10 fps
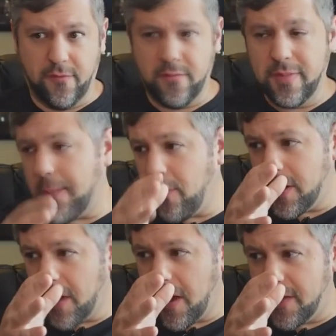but from that
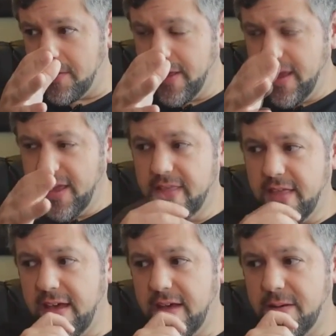point on,
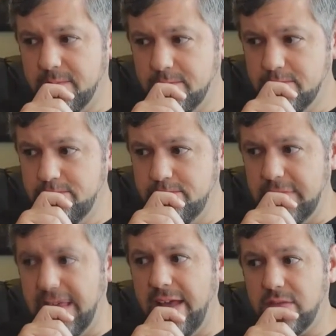they
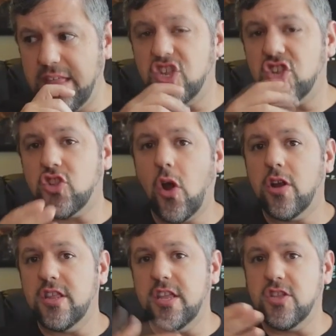
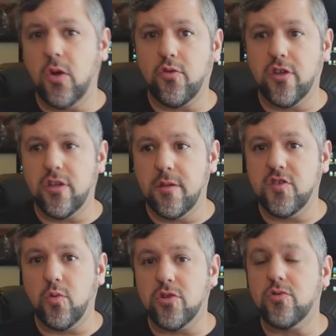started the adult curriculum
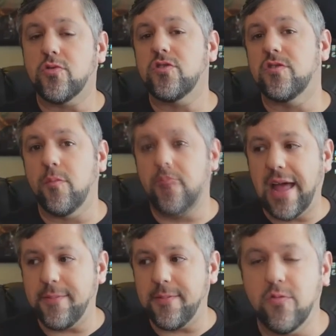to work towards their adult
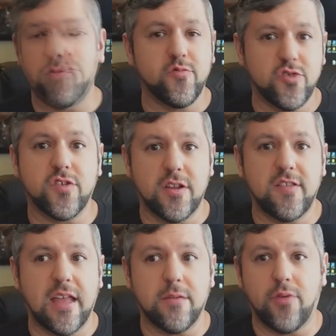belt, which was going
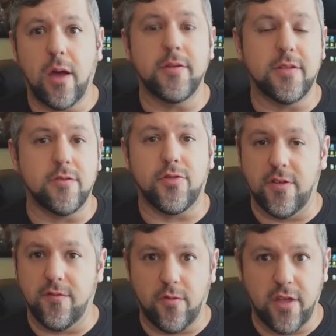to take them probably another
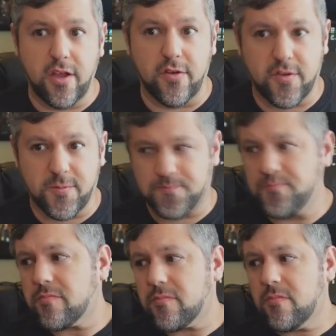3-4 years.
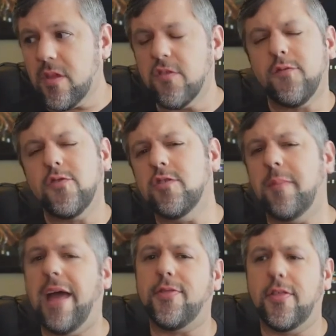So if you do
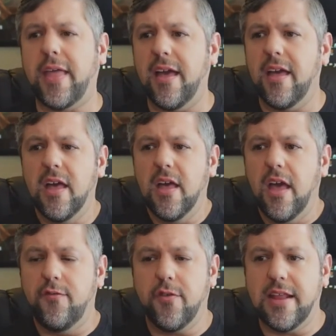the math on that,
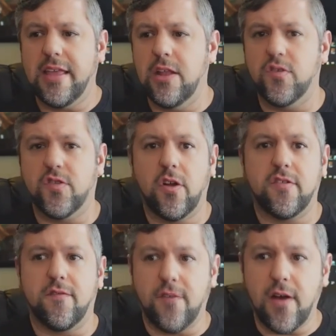if you've got a kid who
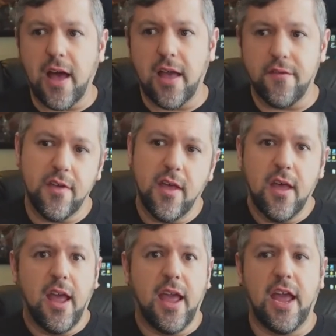starts at 5
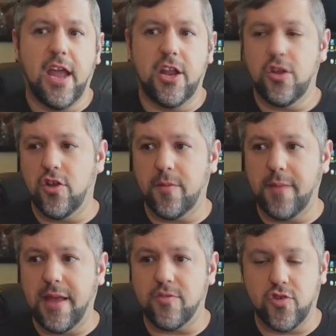and you know you're
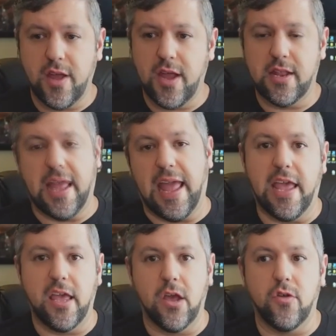going to make them train
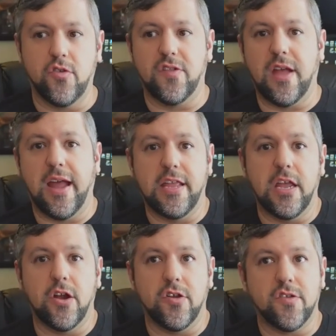8 years, 9
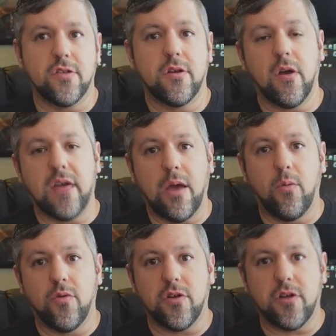years, okay,
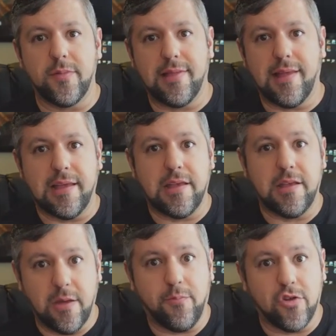well, they're going to be like
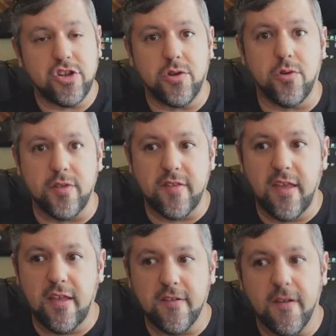approaching their early
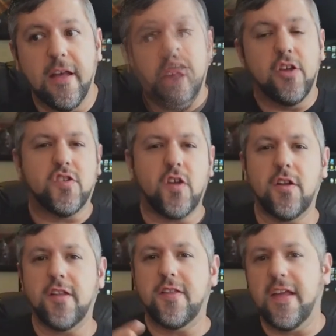teens. You're
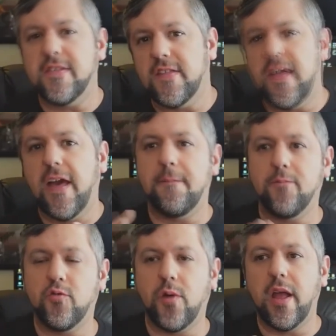starting to dance that
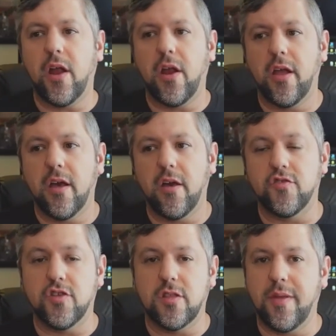gray area
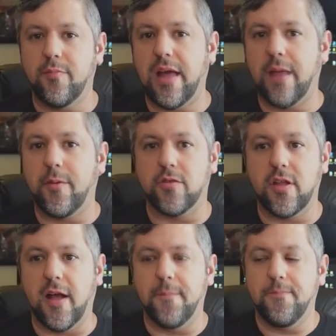of should they be a black belt or
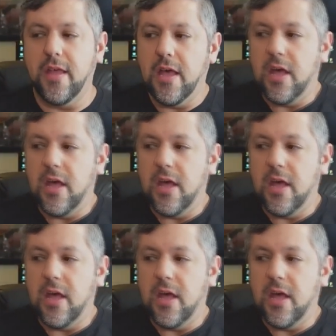not.